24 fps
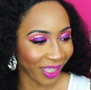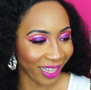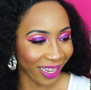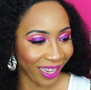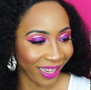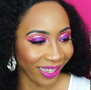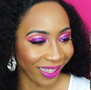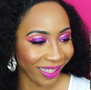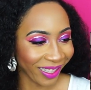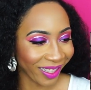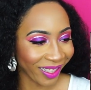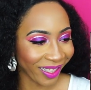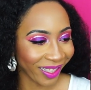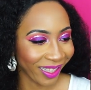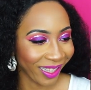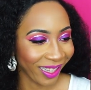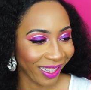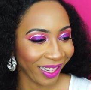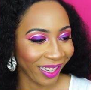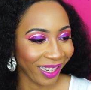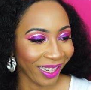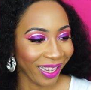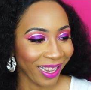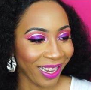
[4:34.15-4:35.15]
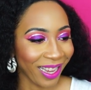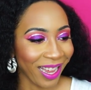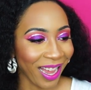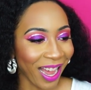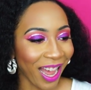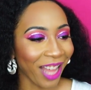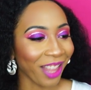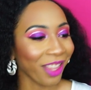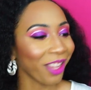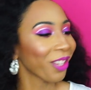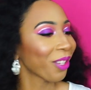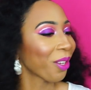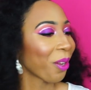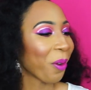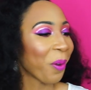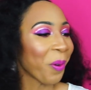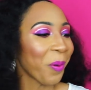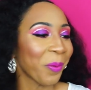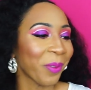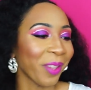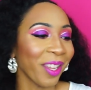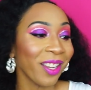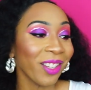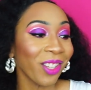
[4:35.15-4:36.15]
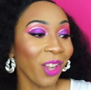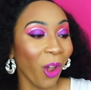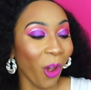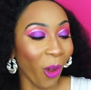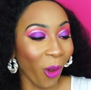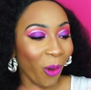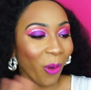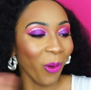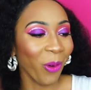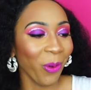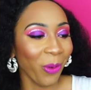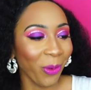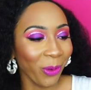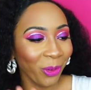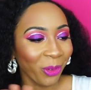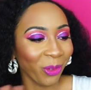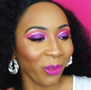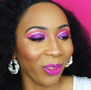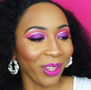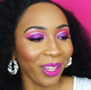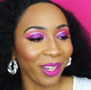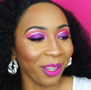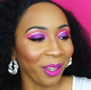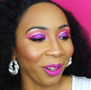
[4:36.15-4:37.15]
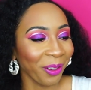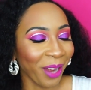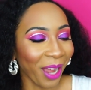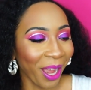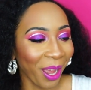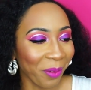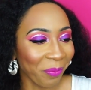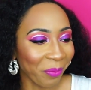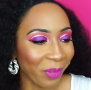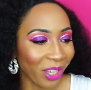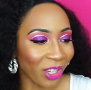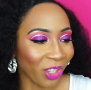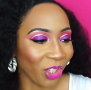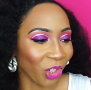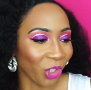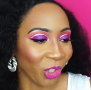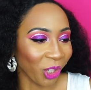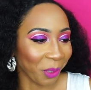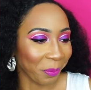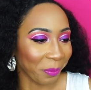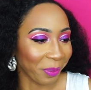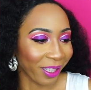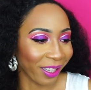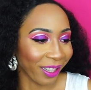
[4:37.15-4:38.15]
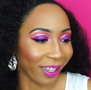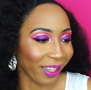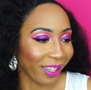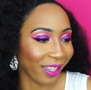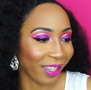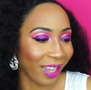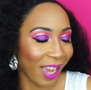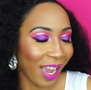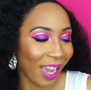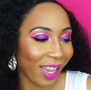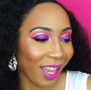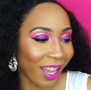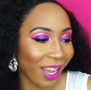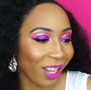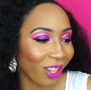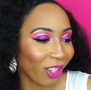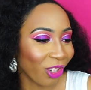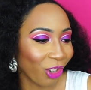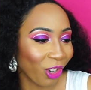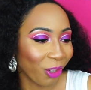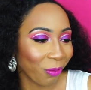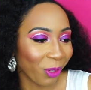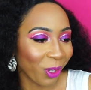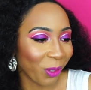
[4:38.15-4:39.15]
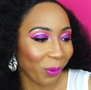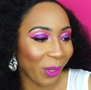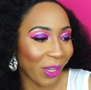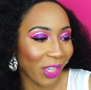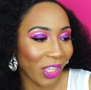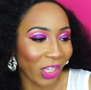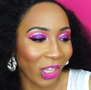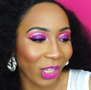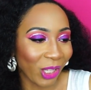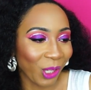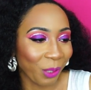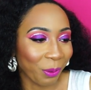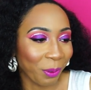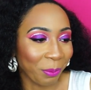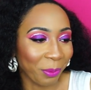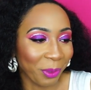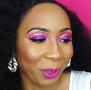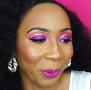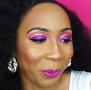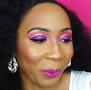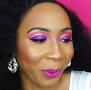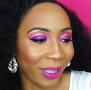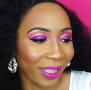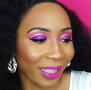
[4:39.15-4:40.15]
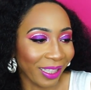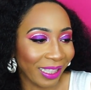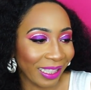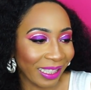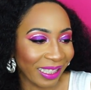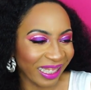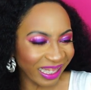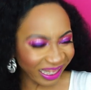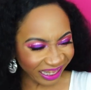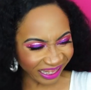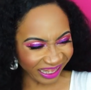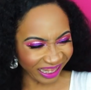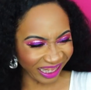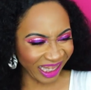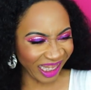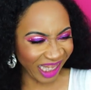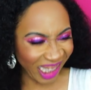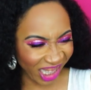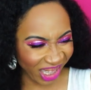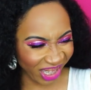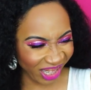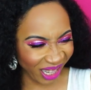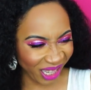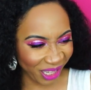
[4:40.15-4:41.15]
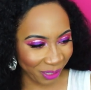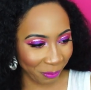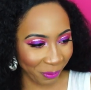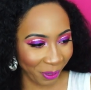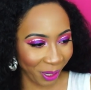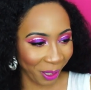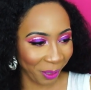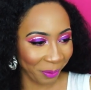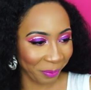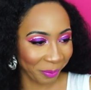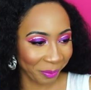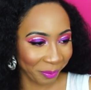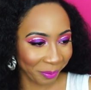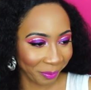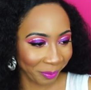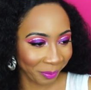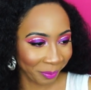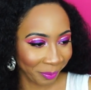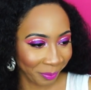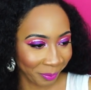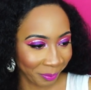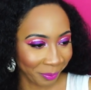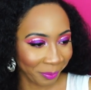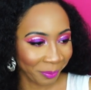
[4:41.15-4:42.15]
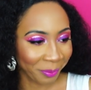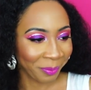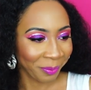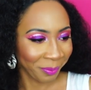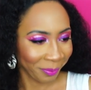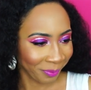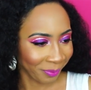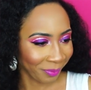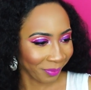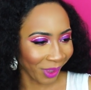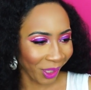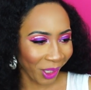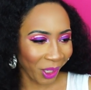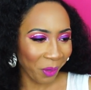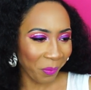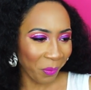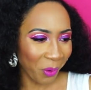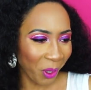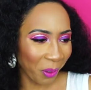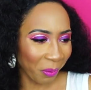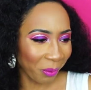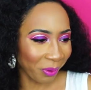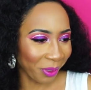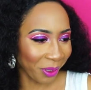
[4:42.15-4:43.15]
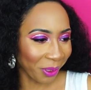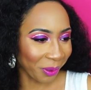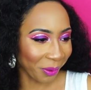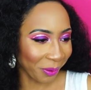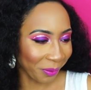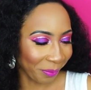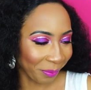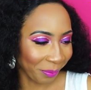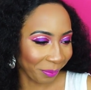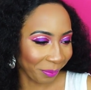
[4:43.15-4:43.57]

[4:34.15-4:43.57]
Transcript: Yes. This whole video had me shook because I can't choose between Skitzo and Bluprint. Ooh, chest pop. Come on, Blue.